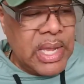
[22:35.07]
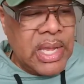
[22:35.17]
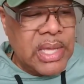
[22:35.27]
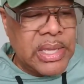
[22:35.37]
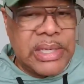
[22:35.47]

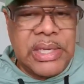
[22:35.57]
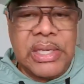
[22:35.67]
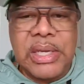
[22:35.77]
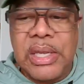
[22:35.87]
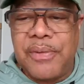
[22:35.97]
that didn't
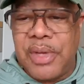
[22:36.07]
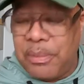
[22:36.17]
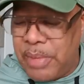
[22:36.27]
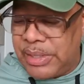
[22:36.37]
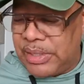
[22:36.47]
leave any
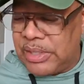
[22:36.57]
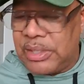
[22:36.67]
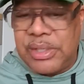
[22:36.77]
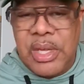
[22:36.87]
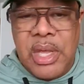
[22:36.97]
messages,
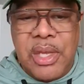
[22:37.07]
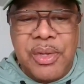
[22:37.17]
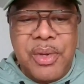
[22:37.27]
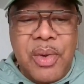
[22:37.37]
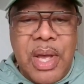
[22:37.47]
you know
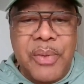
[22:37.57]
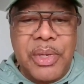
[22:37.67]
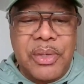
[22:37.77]
how we do.